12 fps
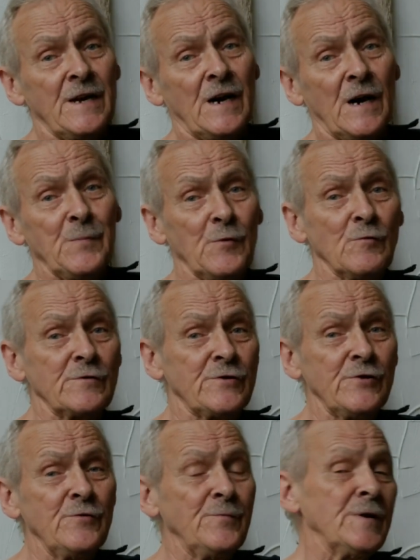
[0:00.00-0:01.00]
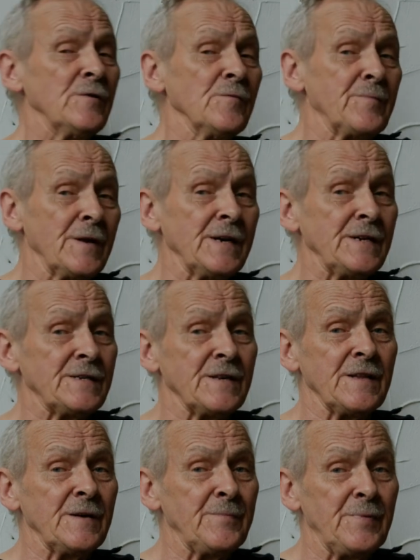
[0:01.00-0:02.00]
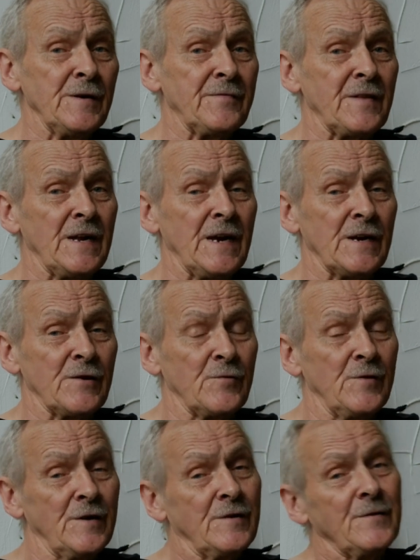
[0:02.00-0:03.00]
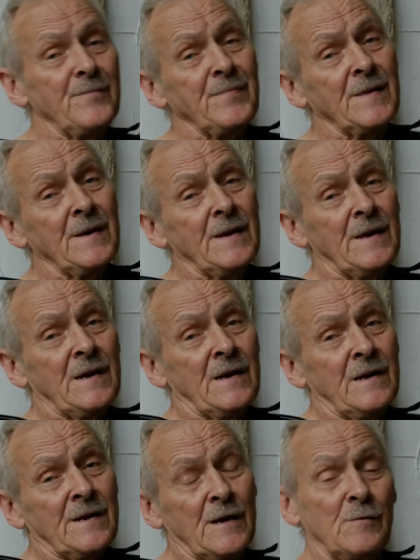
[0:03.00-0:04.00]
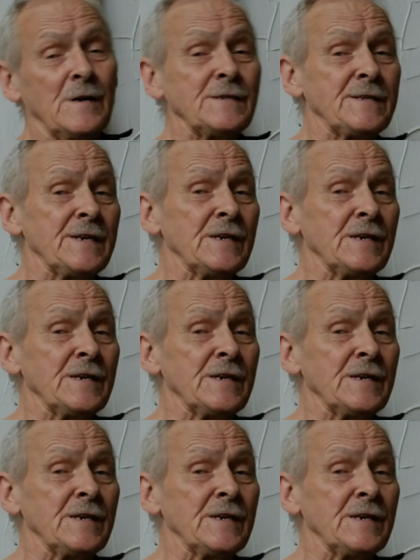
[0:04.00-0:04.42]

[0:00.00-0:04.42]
I bought 2mm plates and they're perfectly adequate. Now, I see